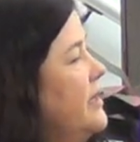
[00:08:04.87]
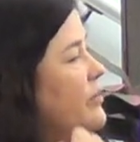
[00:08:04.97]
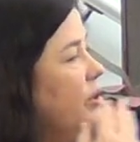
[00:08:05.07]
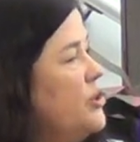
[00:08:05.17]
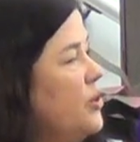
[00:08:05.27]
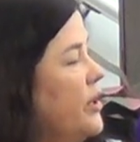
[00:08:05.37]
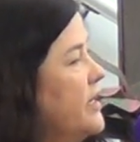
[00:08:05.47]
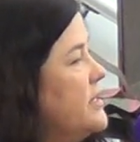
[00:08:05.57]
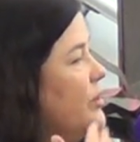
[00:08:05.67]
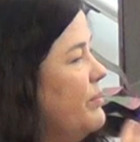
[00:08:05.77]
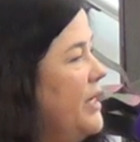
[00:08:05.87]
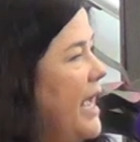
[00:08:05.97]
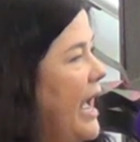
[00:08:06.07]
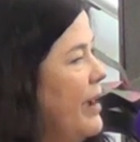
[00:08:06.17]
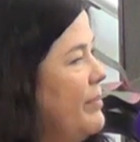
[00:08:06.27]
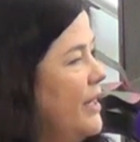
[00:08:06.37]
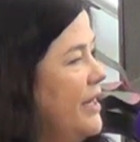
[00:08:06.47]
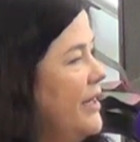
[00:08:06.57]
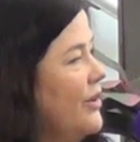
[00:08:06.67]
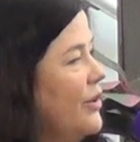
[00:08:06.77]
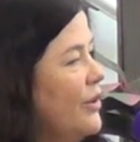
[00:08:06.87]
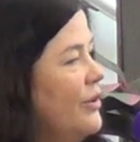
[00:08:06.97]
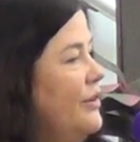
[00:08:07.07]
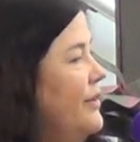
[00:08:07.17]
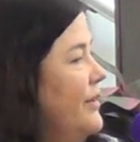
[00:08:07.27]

rejoice or be happy or